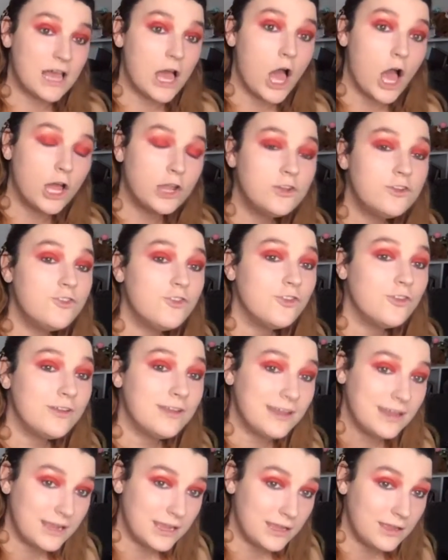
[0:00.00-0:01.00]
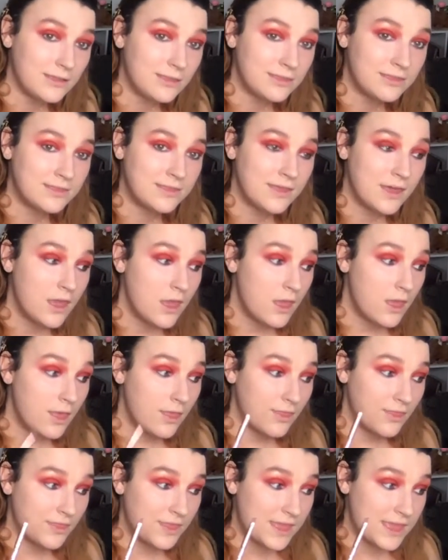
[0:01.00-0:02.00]
underneath
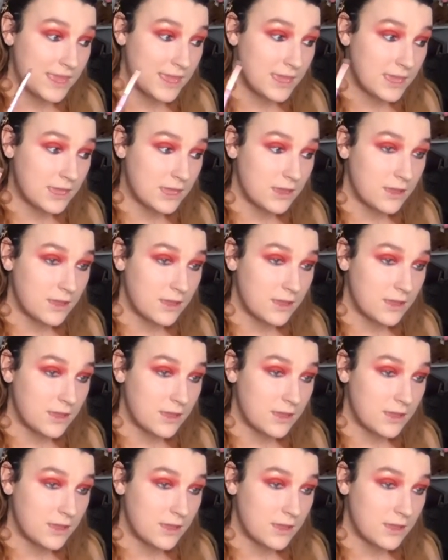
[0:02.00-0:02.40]
the